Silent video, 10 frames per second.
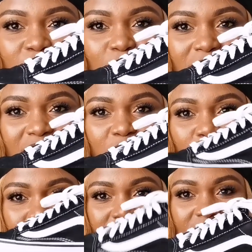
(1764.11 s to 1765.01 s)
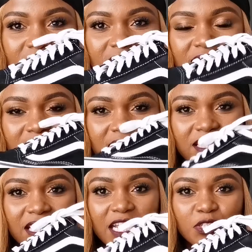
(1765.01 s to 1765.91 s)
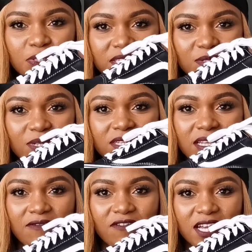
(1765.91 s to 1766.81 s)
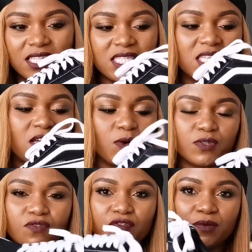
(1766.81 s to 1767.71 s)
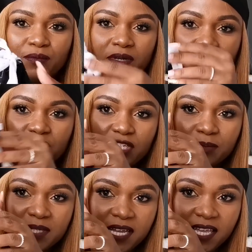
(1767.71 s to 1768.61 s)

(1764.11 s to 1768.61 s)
So the last shoe is this one, Vans, also from James.